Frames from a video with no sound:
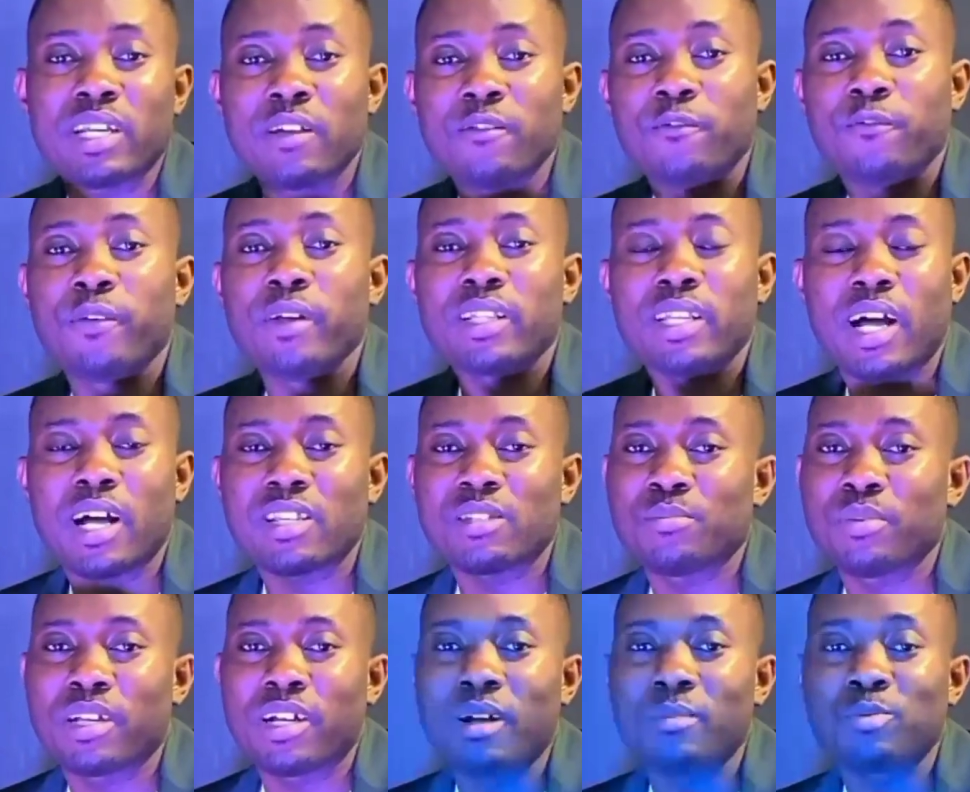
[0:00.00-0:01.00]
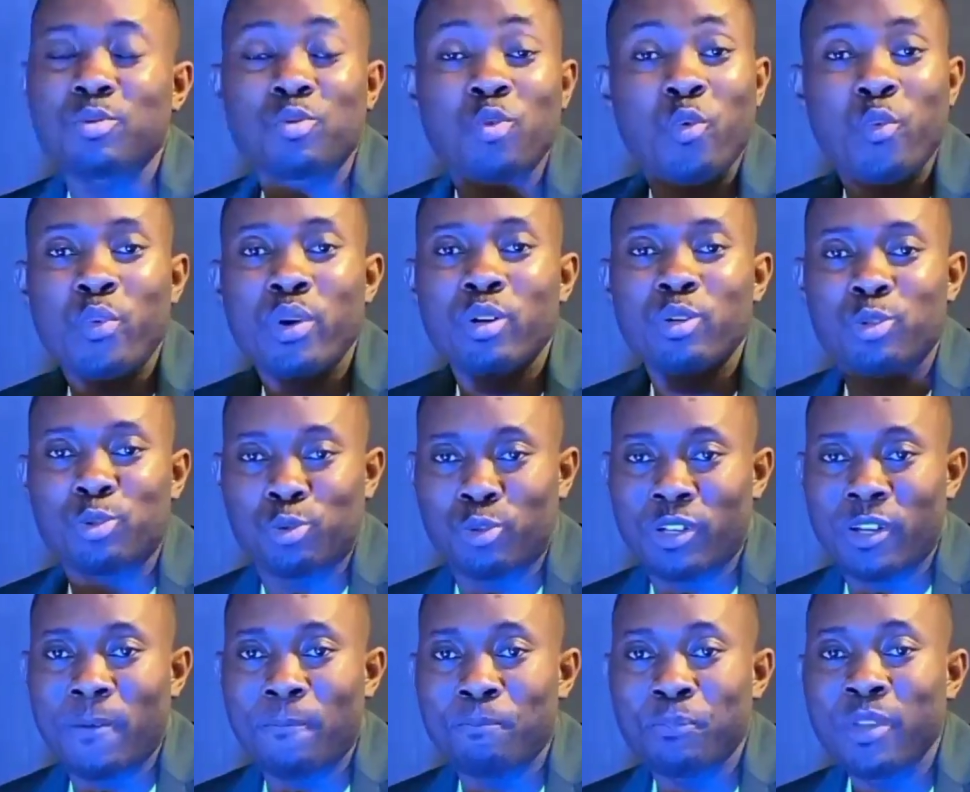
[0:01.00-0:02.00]
and faith has become so real to
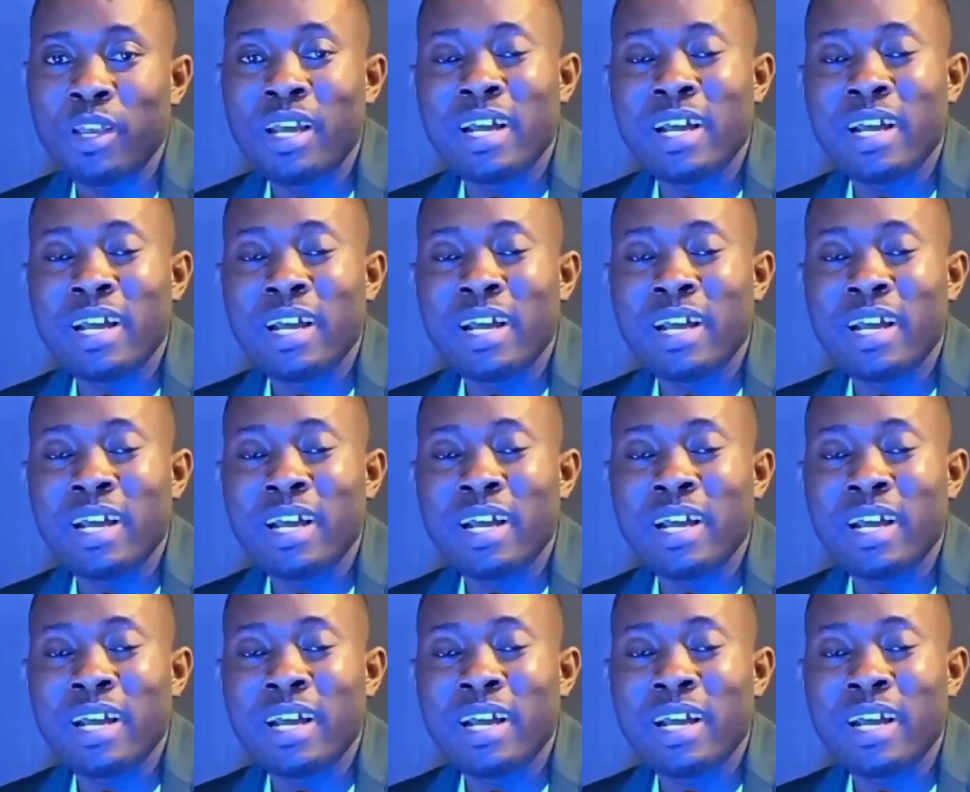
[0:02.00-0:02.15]
him.